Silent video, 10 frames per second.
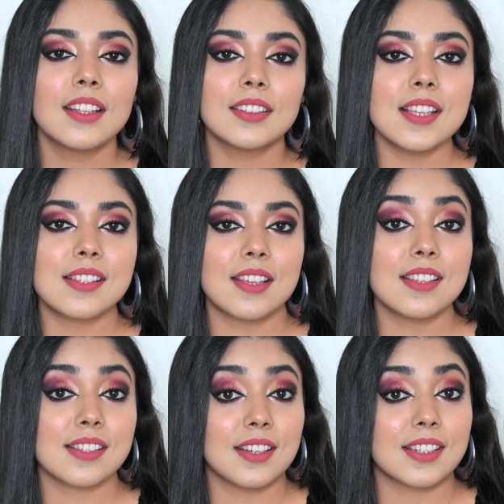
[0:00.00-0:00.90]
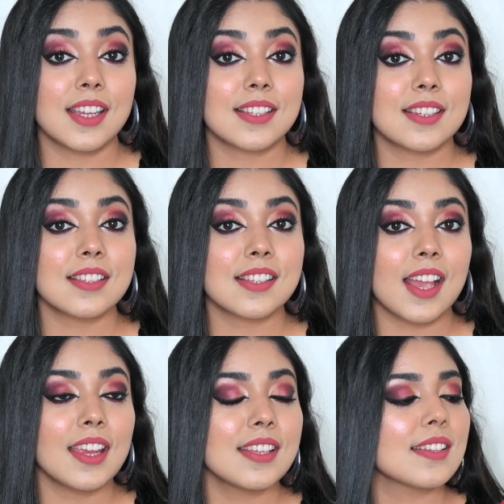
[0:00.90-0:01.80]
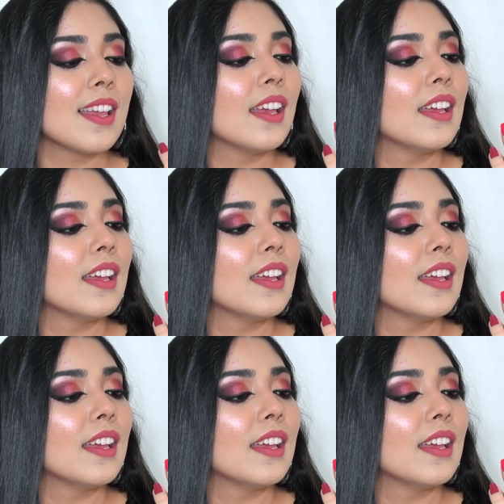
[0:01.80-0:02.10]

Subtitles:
This is a tester size